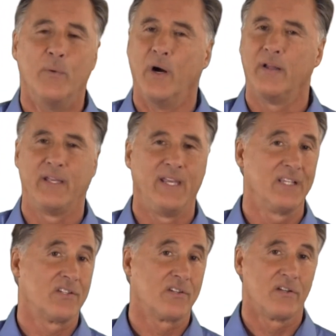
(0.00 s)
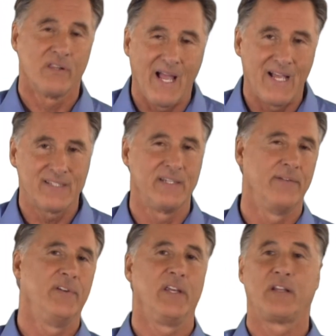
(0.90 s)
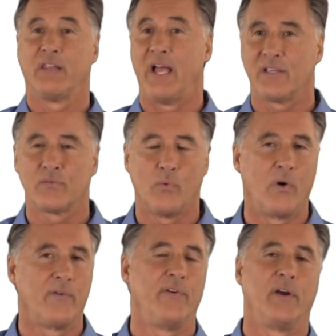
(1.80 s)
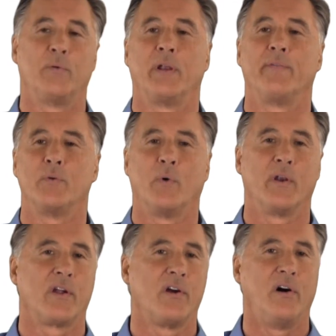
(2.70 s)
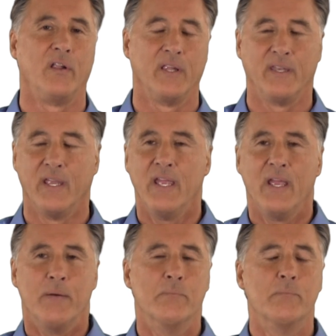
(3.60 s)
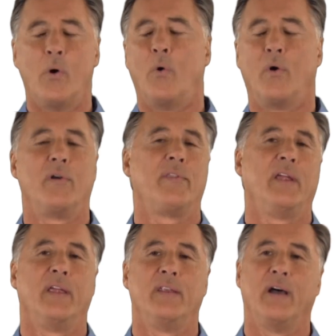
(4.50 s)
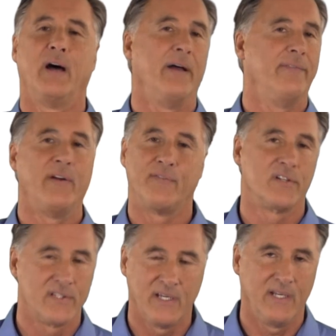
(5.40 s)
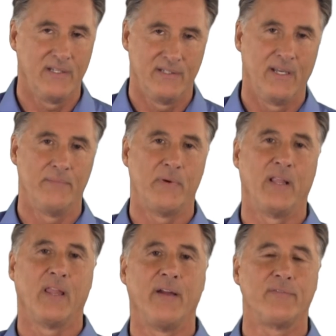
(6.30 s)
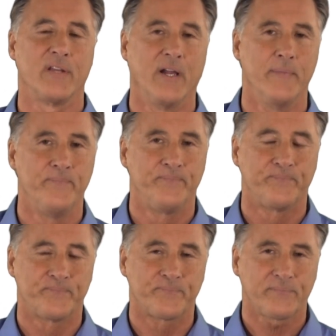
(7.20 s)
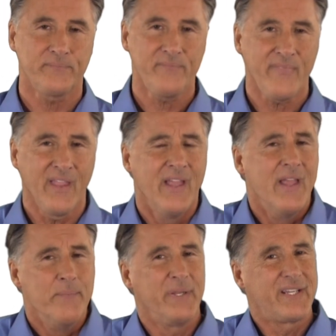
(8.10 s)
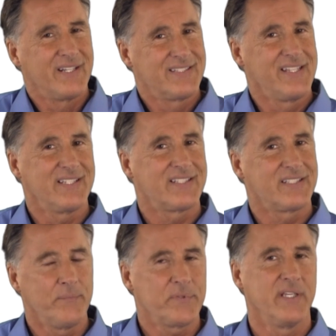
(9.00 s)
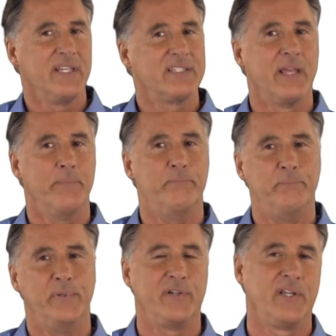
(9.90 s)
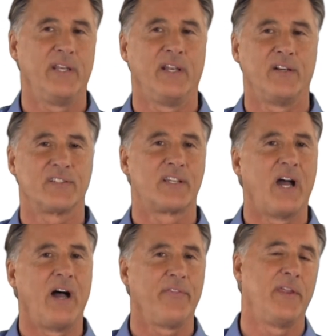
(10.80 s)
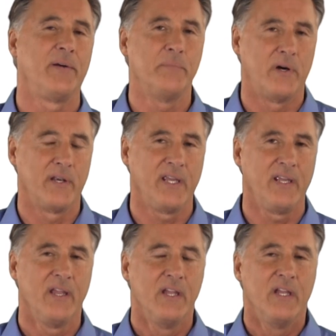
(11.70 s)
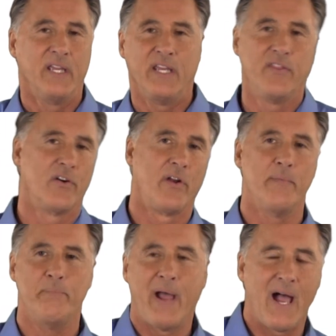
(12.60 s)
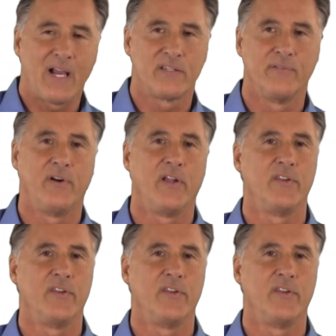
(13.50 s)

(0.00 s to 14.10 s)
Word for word: Well, it's class envy, class warfare, whatever you want to call it, more than I've ever seen in my lifetime. Because the assumption is that billionaires got their money either on the backs of